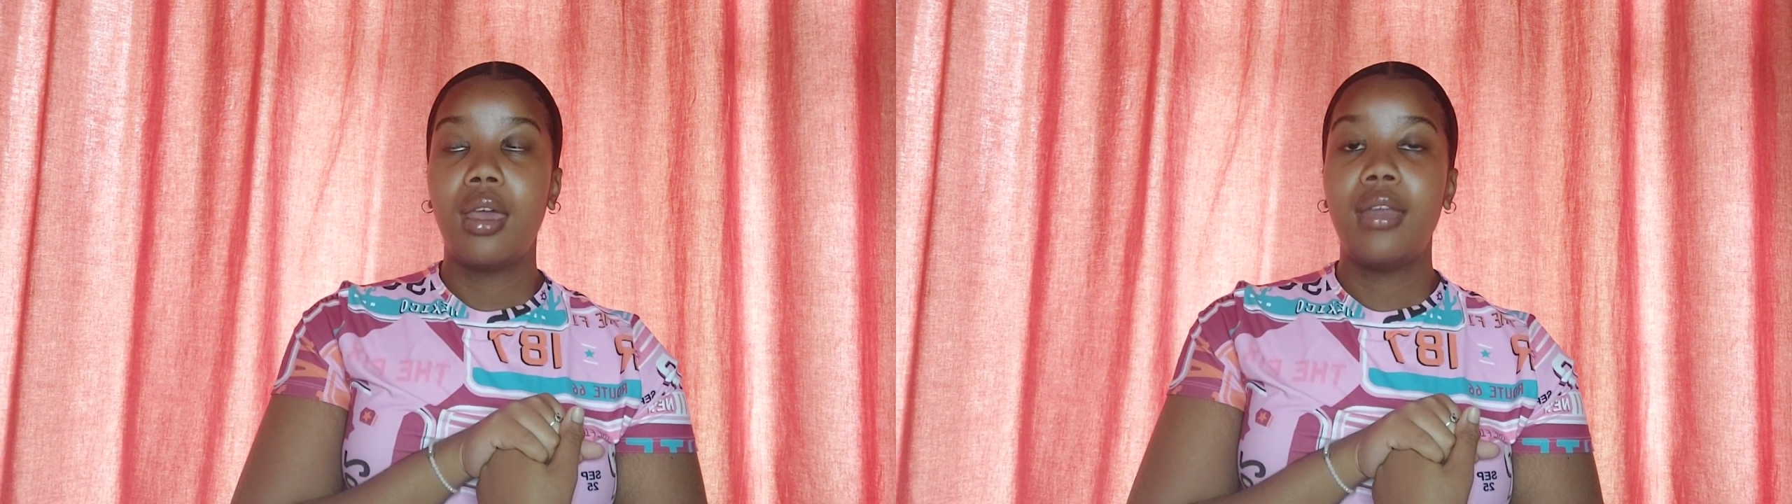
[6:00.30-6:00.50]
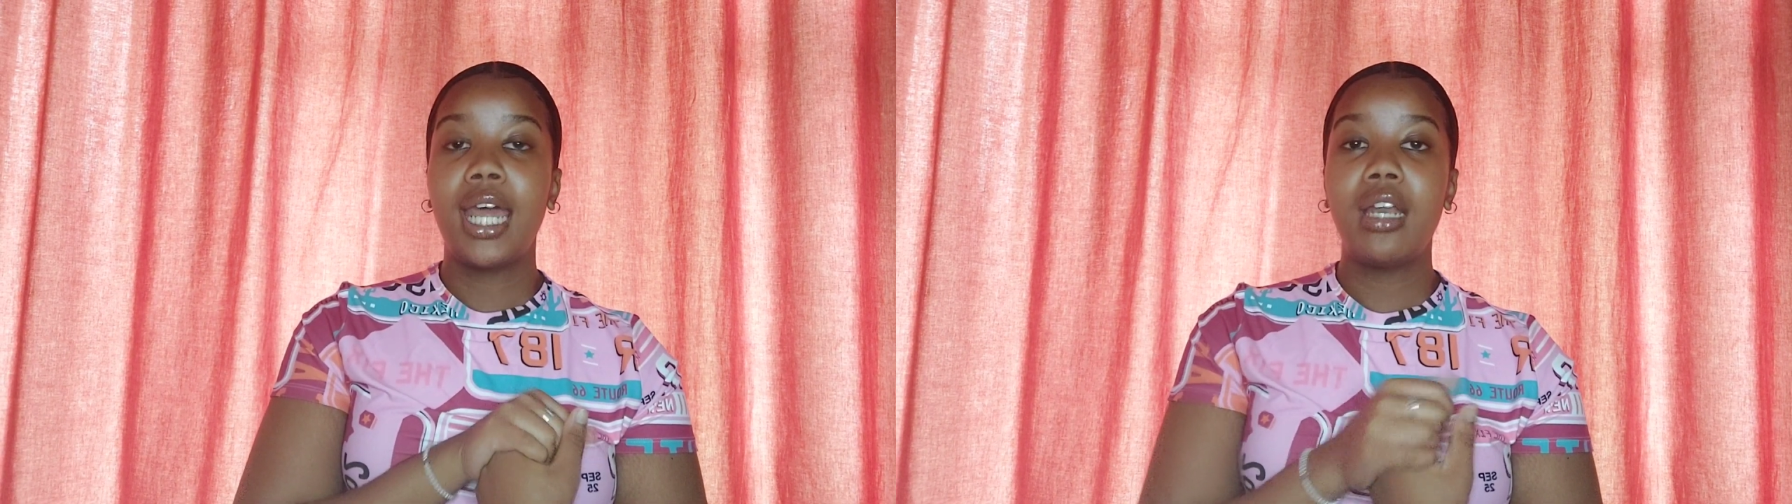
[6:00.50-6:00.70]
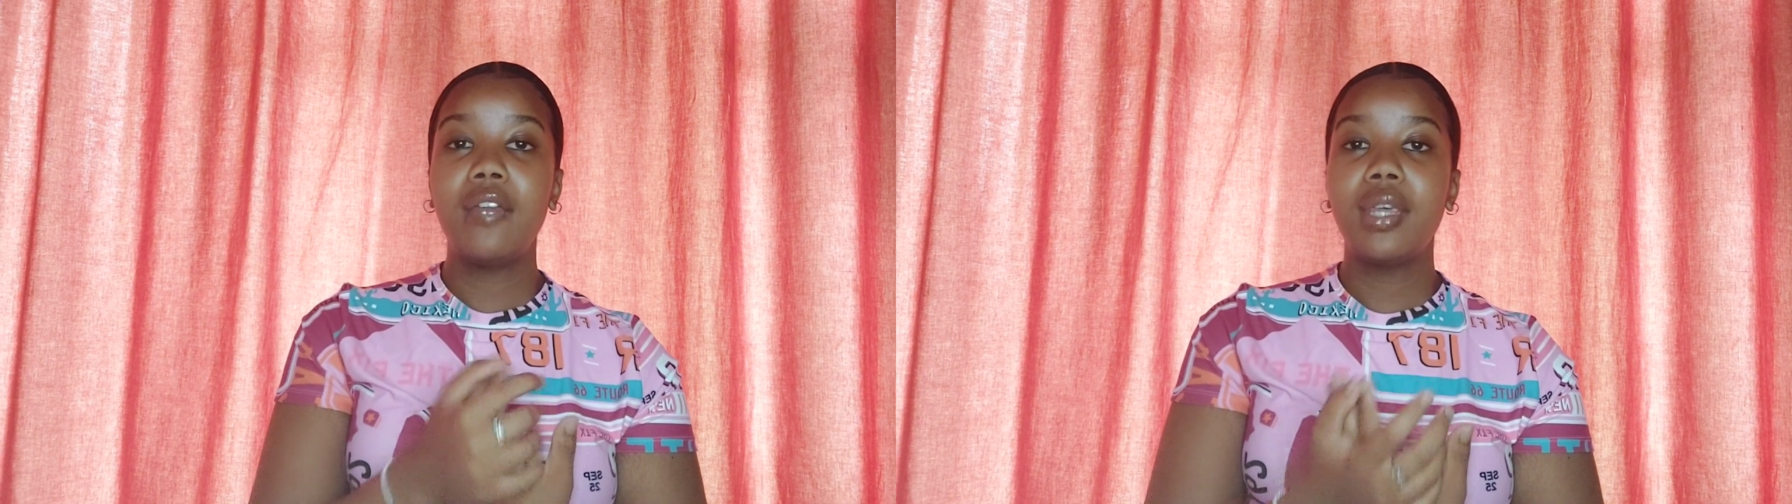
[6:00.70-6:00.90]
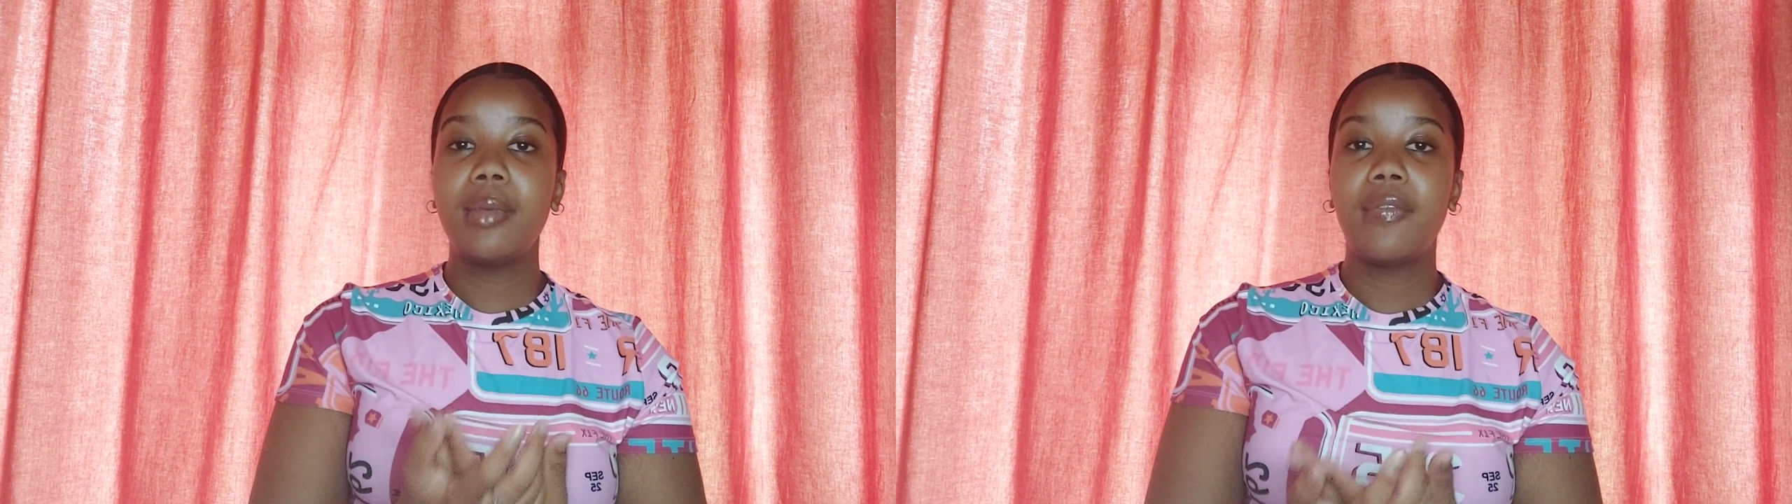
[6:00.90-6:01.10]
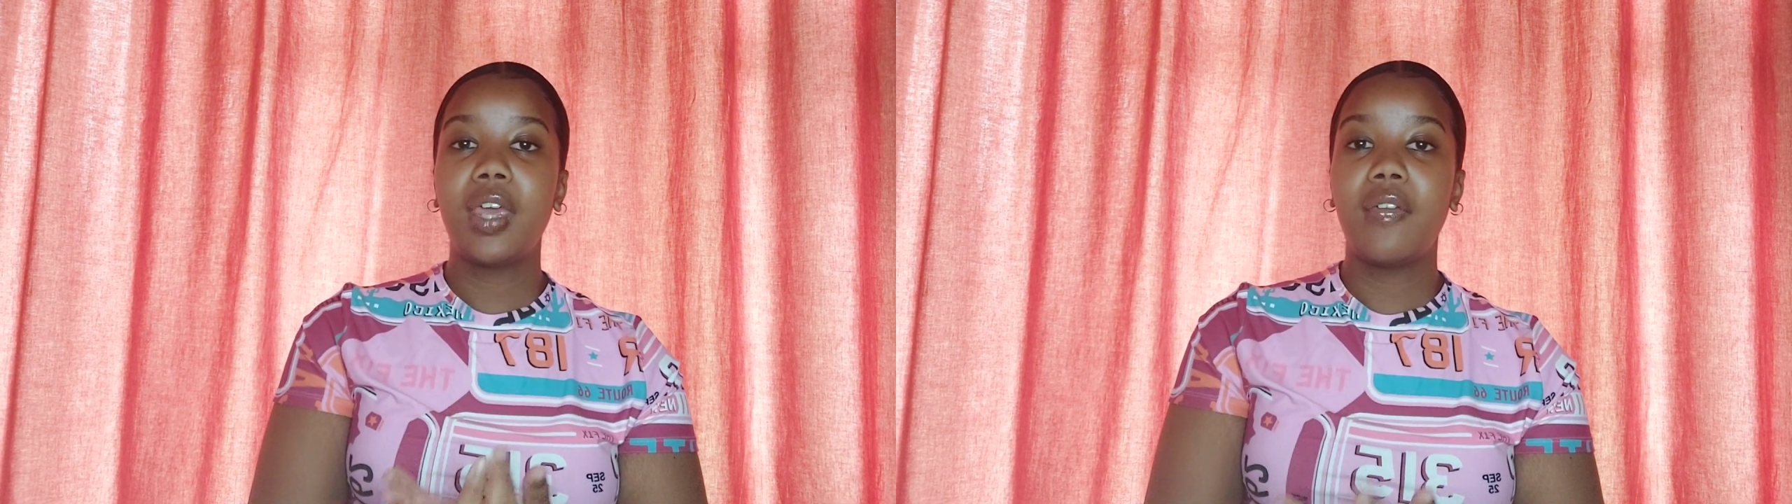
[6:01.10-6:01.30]
none of them
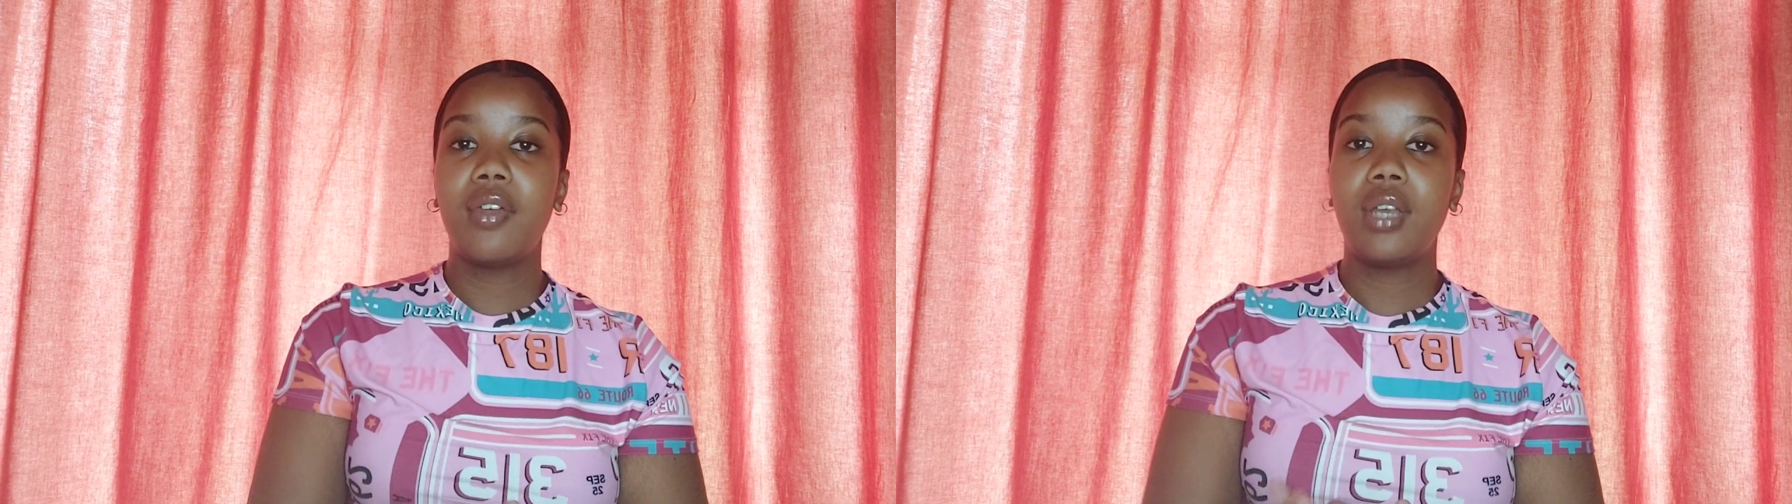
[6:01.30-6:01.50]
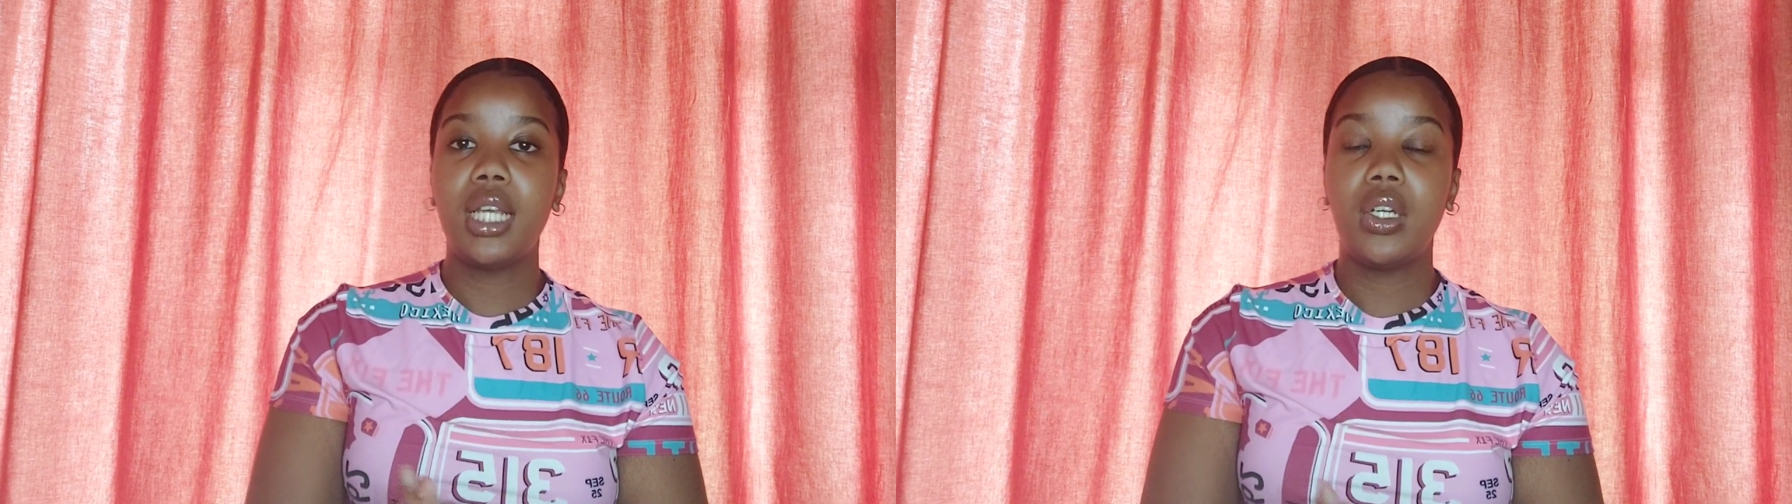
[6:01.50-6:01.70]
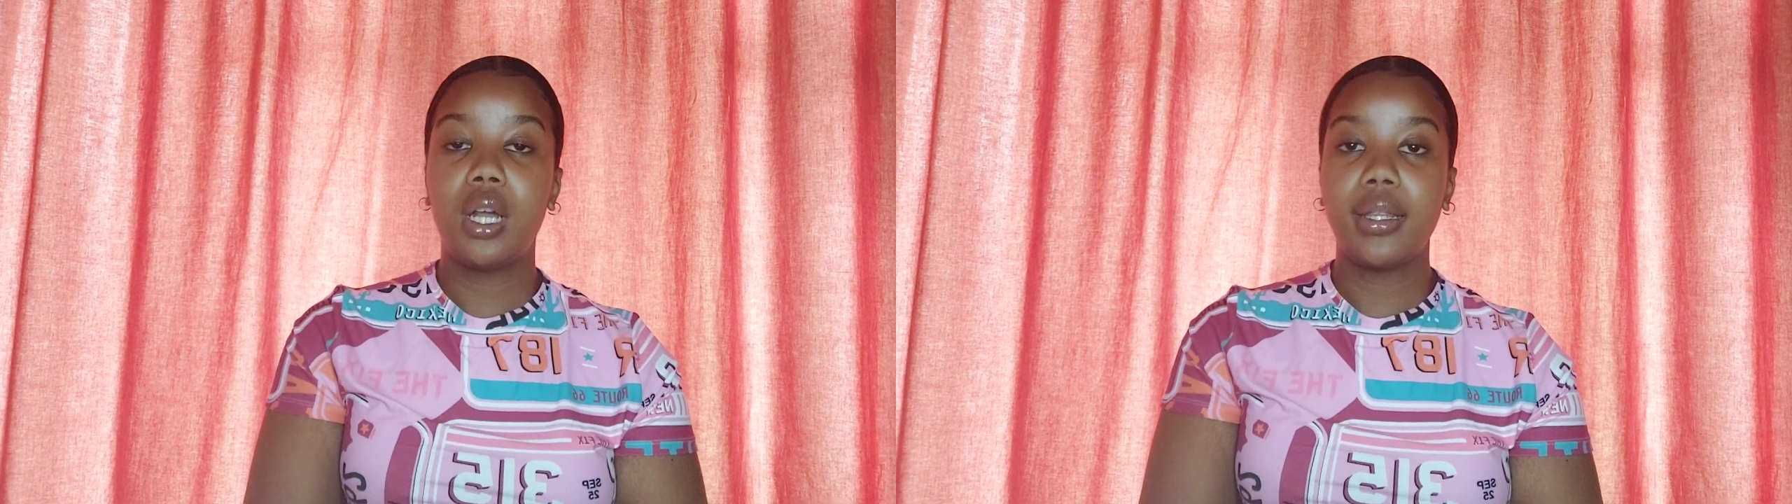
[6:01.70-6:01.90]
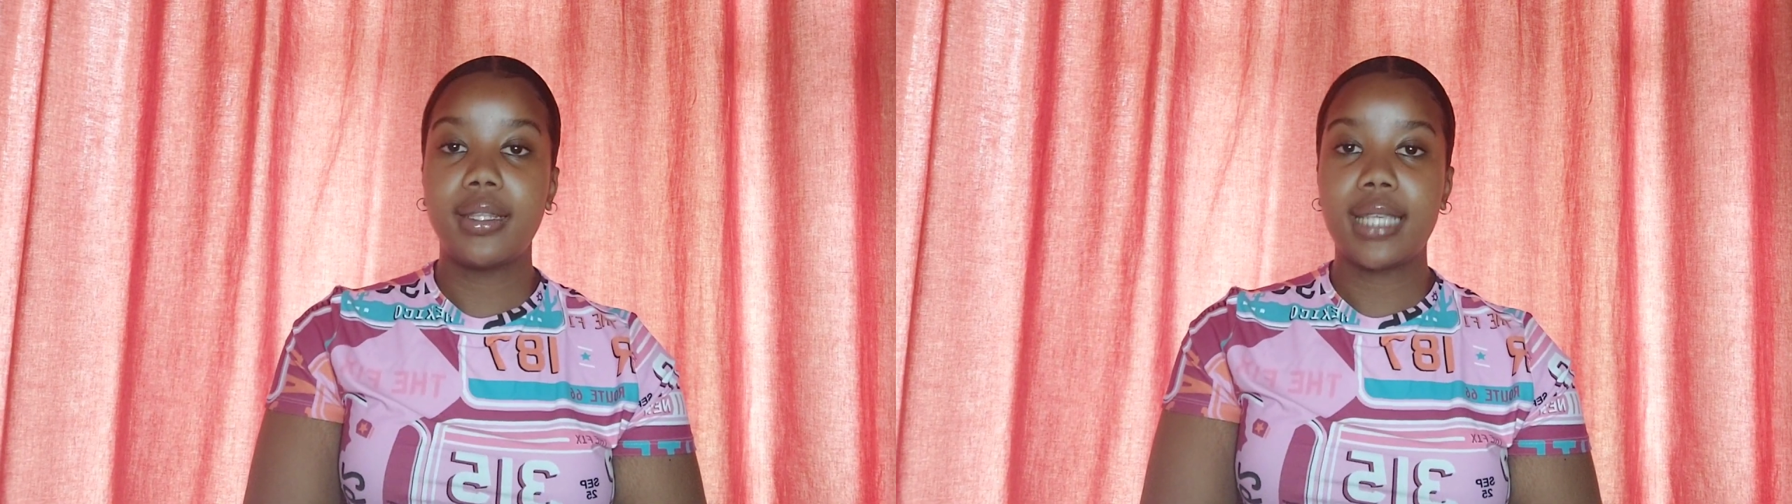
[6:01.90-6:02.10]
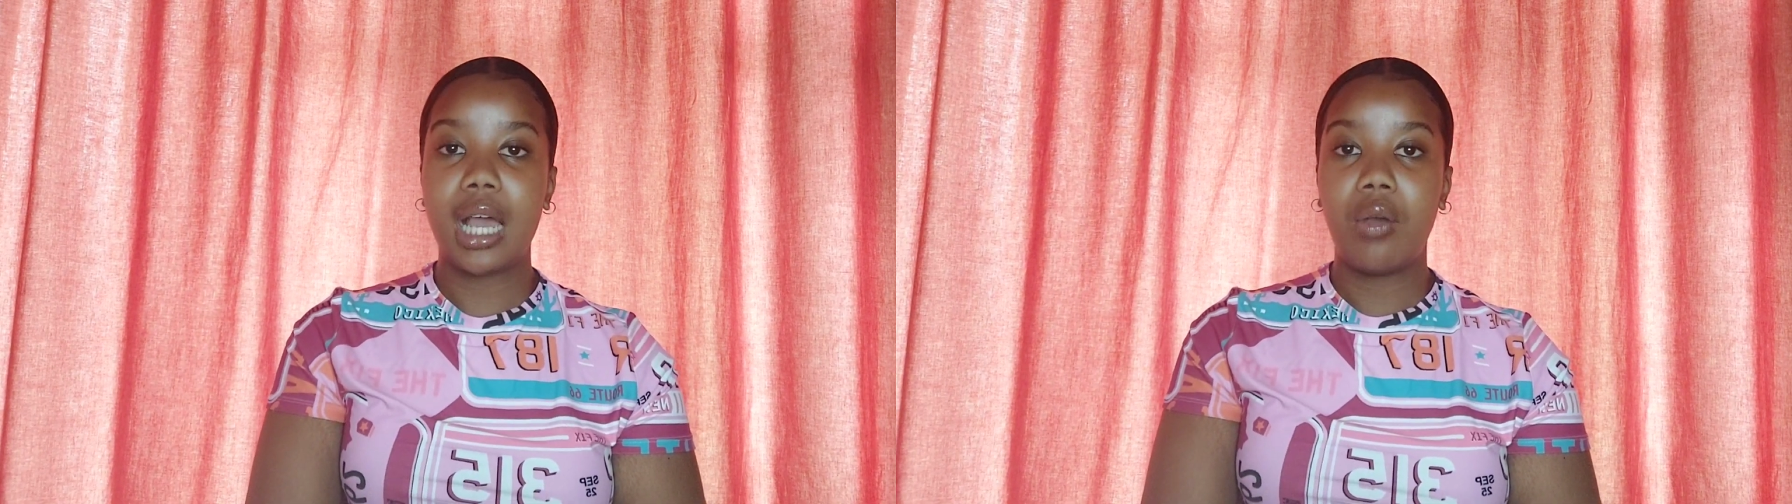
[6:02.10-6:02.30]
have ever really gone
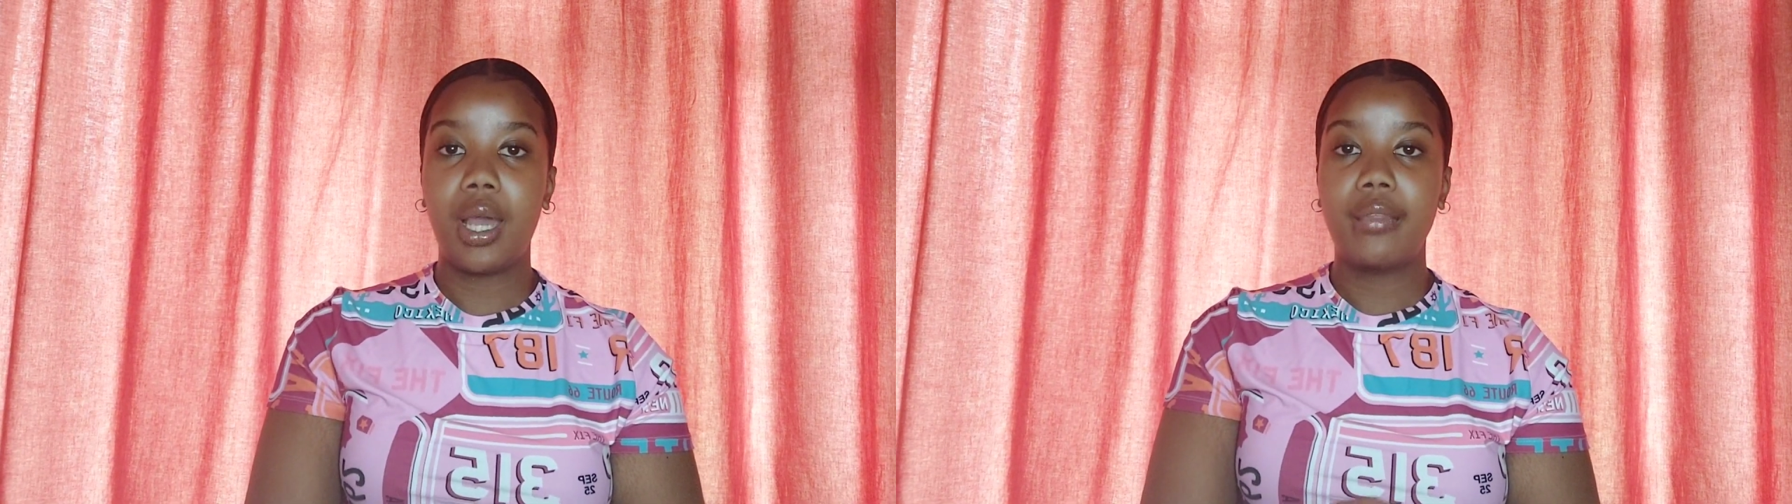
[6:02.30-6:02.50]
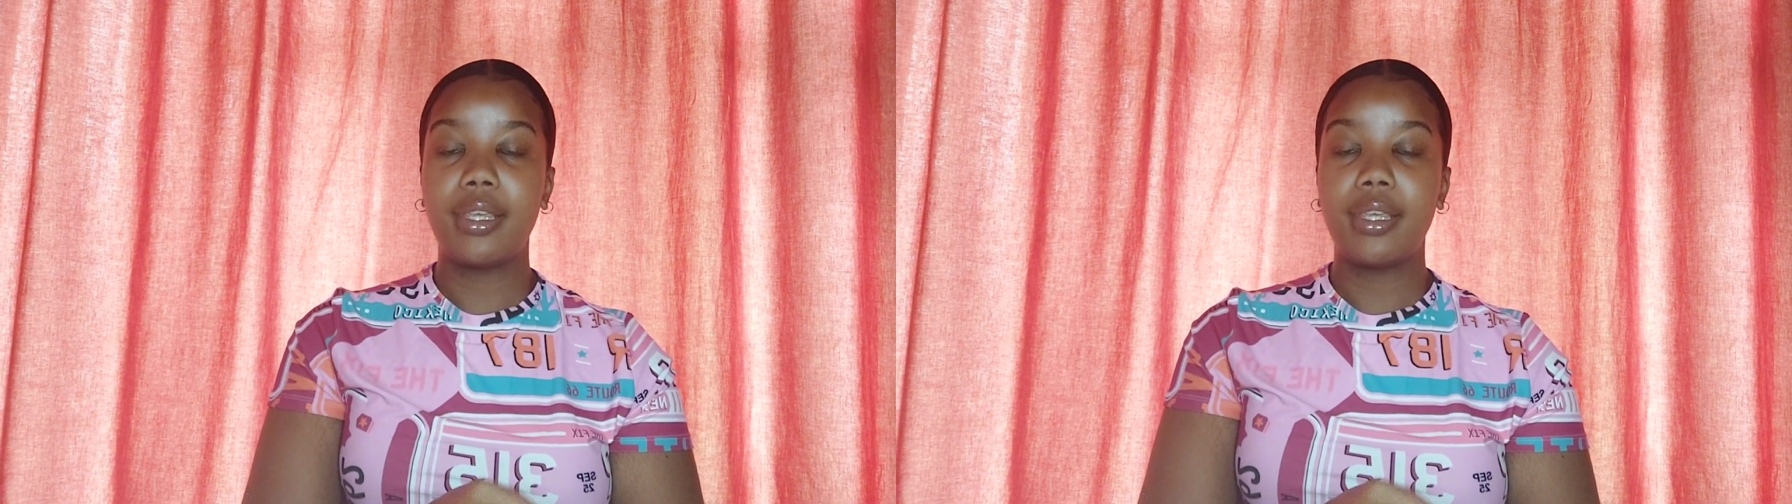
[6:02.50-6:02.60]
sour. I